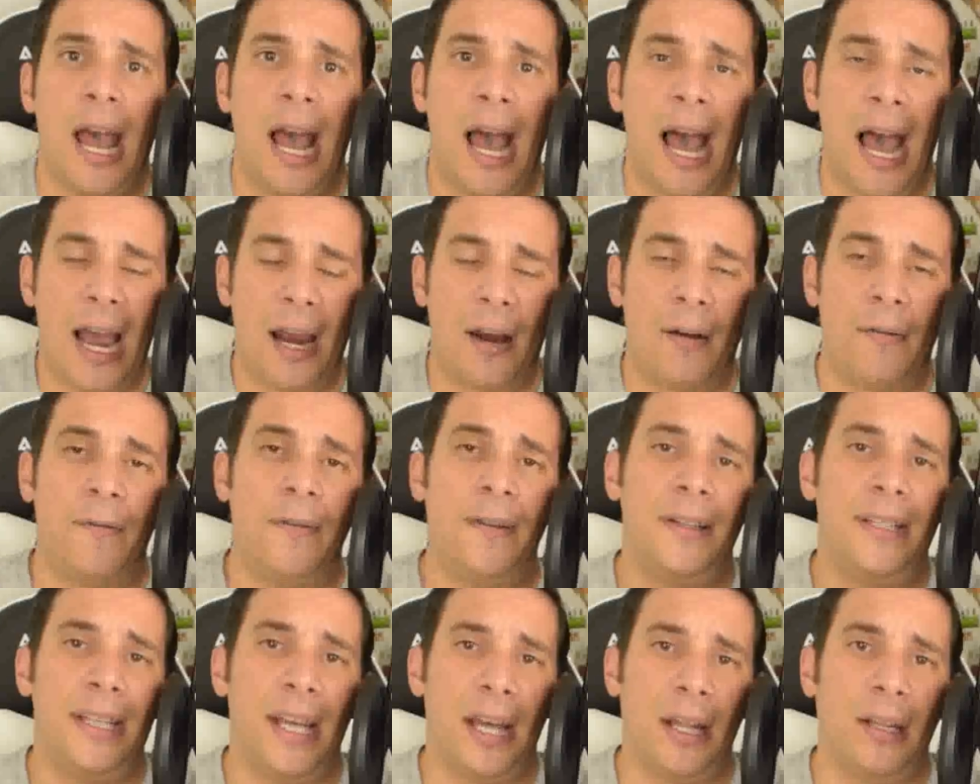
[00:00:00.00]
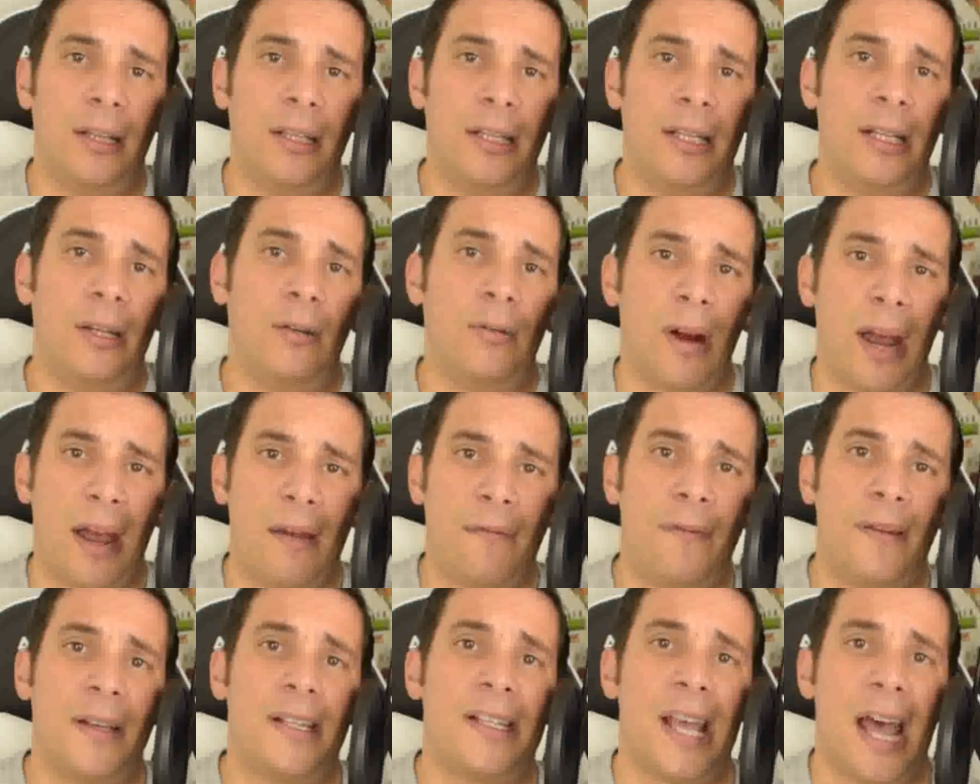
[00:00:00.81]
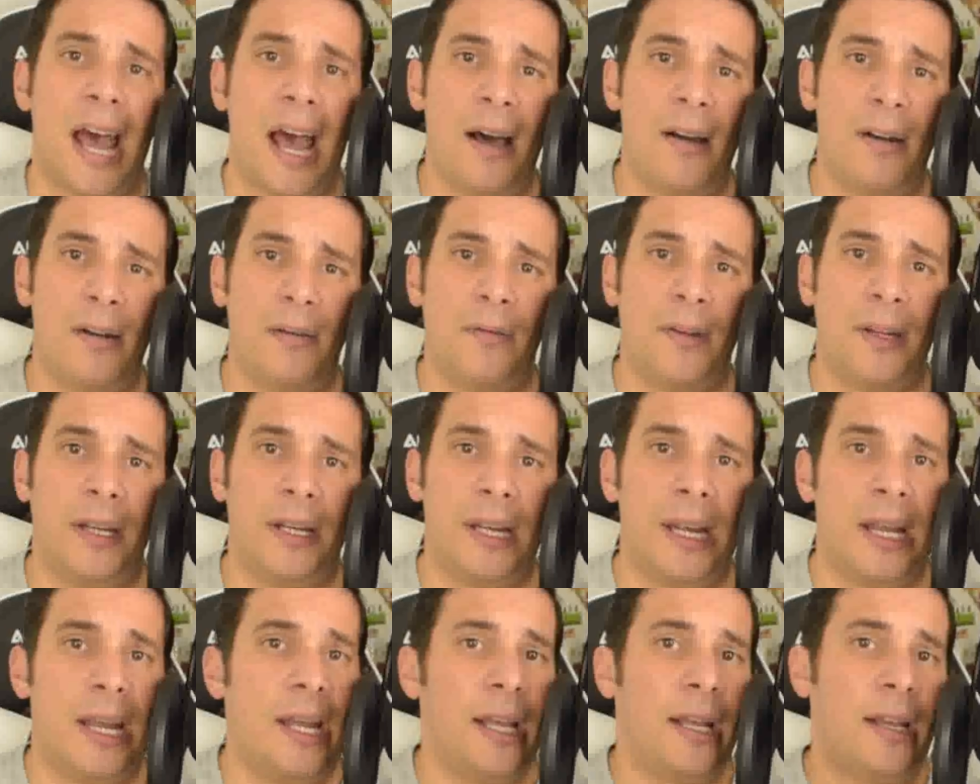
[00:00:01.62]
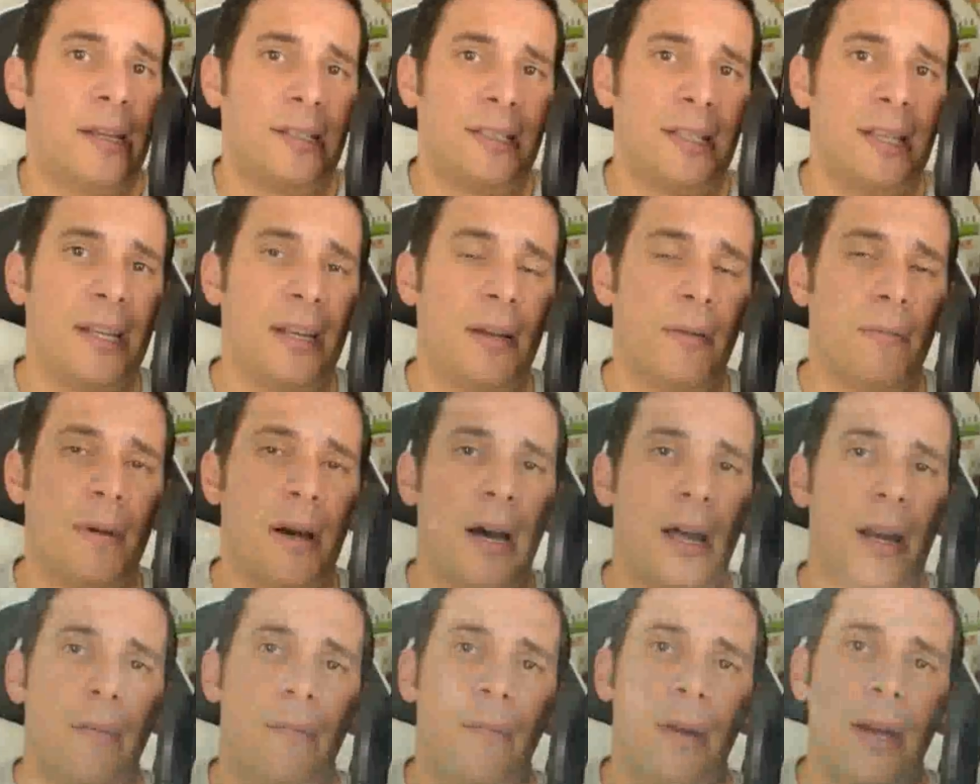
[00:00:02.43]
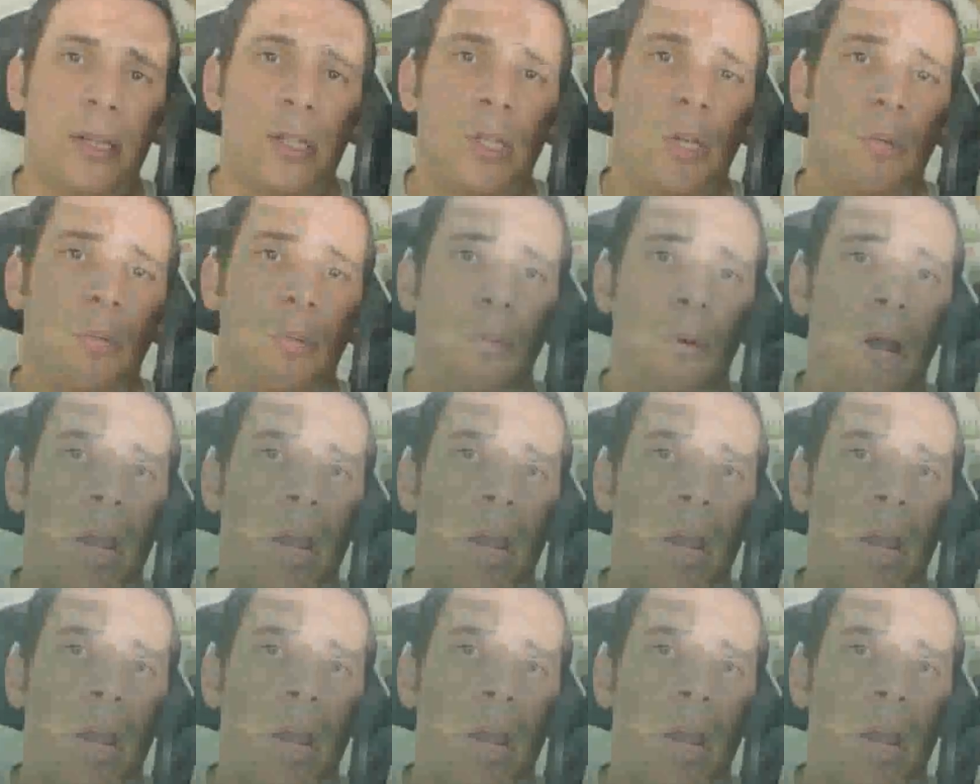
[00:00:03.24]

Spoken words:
higher fidelity graphics out of it. Because think about it, Metroid